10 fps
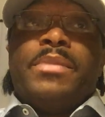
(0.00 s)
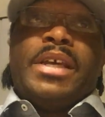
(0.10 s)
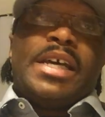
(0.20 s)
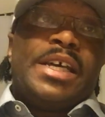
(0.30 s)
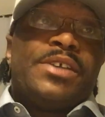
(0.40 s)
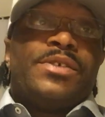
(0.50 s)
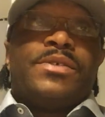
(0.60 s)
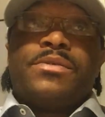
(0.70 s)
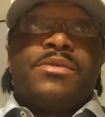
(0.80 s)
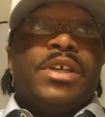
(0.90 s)

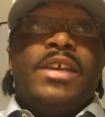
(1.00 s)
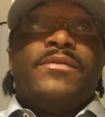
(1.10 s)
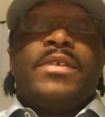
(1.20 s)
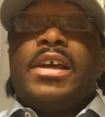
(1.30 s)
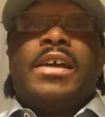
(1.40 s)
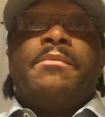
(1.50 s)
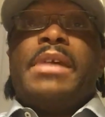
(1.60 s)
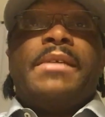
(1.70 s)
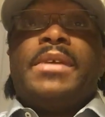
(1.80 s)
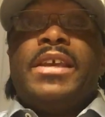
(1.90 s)
because
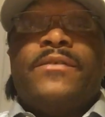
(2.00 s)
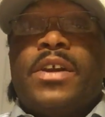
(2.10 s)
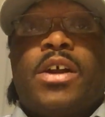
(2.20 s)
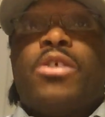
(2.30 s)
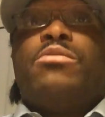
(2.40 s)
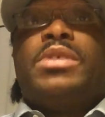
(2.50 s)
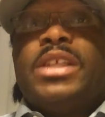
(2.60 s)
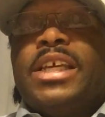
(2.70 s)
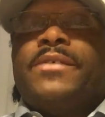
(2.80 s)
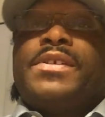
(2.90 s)
maybe even our own
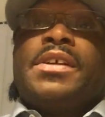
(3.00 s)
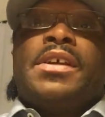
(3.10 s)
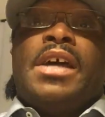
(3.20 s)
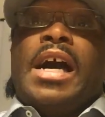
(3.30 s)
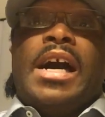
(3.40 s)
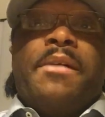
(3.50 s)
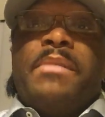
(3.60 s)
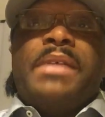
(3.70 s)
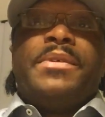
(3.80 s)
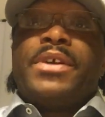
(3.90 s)
beliefs,
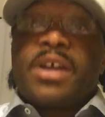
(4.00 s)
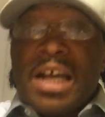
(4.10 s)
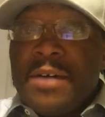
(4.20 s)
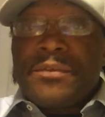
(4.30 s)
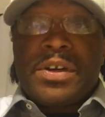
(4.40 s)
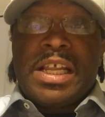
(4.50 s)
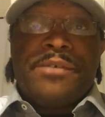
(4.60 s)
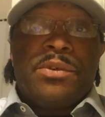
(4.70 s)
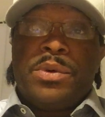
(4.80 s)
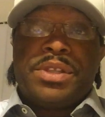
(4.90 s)
maybe their comfort
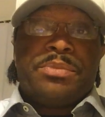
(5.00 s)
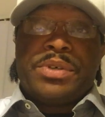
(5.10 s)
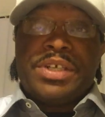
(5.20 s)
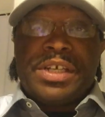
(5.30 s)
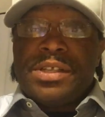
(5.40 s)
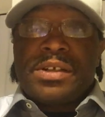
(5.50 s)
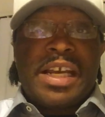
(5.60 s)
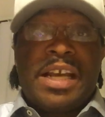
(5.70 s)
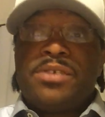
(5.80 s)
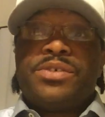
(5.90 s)
level with the particular
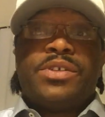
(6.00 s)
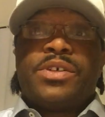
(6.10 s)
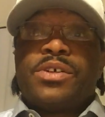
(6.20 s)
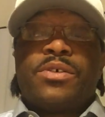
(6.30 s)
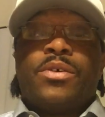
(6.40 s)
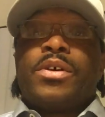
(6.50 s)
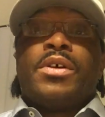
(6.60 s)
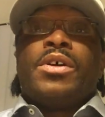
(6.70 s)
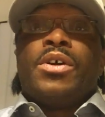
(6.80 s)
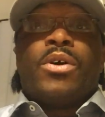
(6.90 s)
counselor
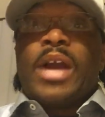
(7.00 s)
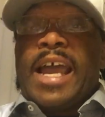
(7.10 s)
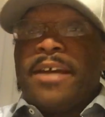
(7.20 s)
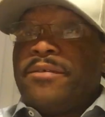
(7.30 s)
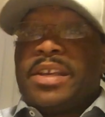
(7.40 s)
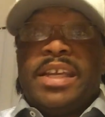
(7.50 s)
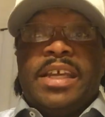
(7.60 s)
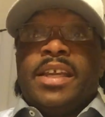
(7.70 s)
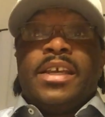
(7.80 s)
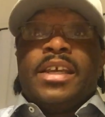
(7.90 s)
or
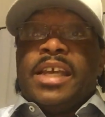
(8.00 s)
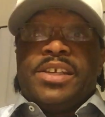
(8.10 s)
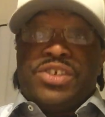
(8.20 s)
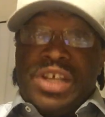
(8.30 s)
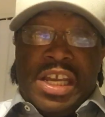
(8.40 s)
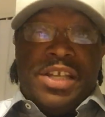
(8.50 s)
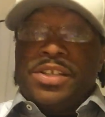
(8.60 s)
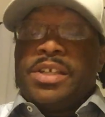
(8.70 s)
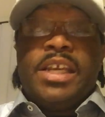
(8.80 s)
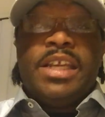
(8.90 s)
advocate has
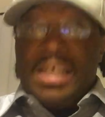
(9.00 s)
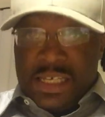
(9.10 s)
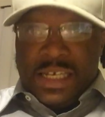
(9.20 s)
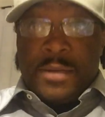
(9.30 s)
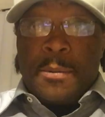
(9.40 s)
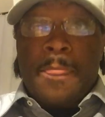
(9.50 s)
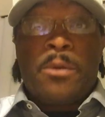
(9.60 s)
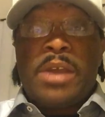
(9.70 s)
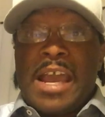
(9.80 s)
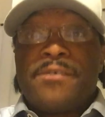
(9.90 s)
changed. Anything.
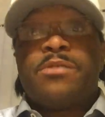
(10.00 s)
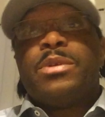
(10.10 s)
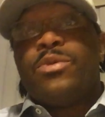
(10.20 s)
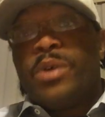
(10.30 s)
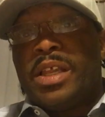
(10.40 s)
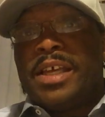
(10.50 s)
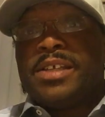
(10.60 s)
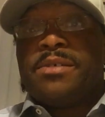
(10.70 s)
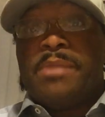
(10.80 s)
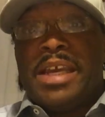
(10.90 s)
We have to be
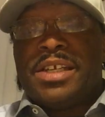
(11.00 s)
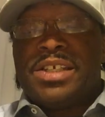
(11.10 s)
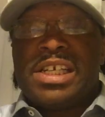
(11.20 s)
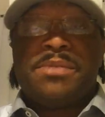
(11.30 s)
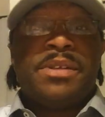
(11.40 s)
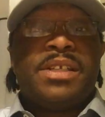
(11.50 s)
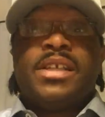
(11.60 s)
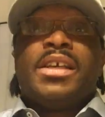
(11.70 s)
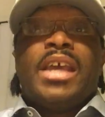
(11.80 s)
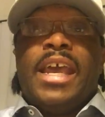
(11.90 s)
willing to make adjustments
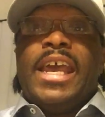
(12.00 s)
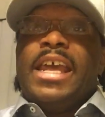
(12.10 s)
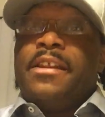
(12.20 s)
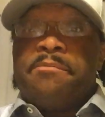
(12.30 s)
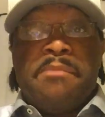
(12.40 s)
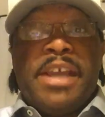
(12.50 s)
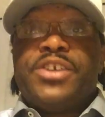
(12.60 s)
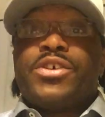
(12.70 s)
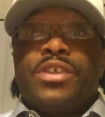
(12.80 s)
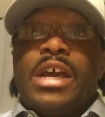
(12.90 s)
and make
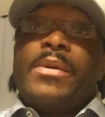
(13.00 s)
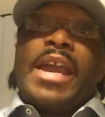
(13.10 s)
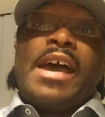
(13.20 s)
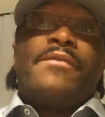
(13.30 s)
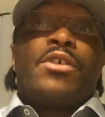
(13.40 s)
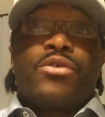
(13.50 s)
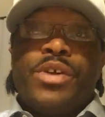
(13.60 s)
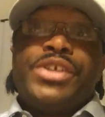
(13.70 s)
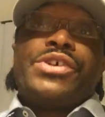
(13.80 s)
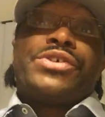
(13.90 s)
sure that we have our
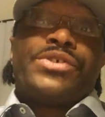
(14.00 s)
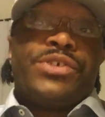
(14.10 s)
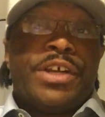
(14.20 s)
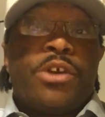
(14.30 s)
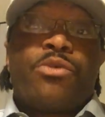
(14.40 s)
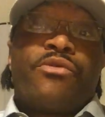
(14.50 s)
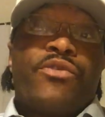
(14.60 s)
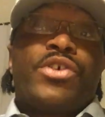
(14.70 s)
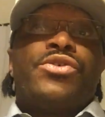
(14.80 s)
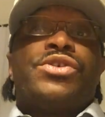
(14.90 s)
resources and our
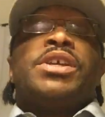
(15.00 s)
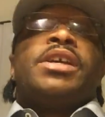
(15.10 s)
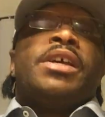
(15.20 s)
referrals